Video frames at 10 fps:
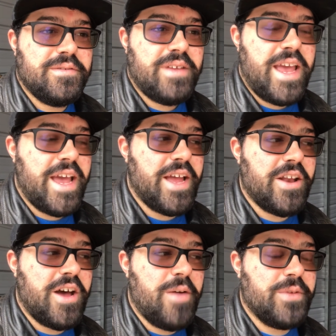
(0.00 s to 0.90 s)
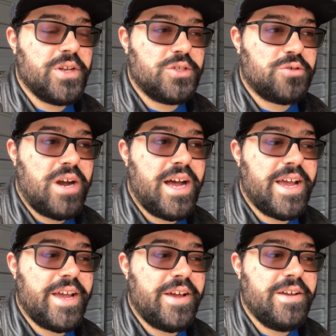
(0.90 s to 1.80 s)
and I'm going to
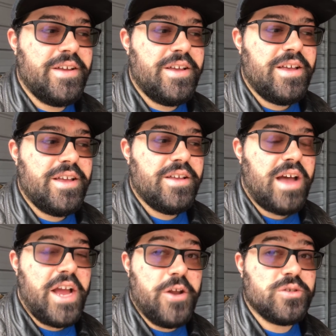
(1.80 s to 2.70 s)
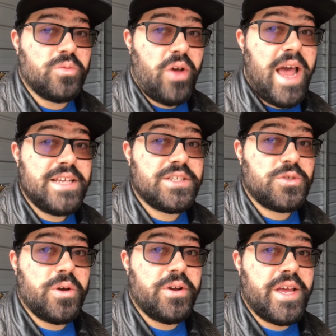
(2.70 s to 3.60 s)
try. I know someone who has a
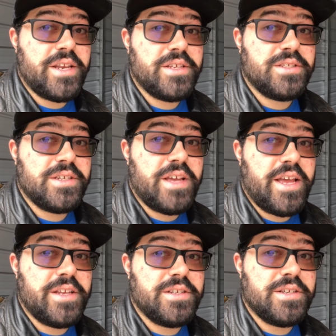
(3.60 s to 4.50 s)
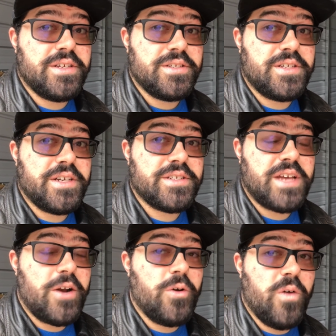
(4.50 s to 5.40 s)
Toyota AE86. I
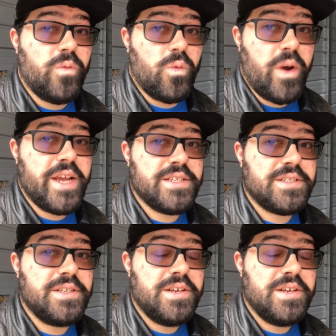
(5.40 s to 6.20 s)
don't know if we'll race,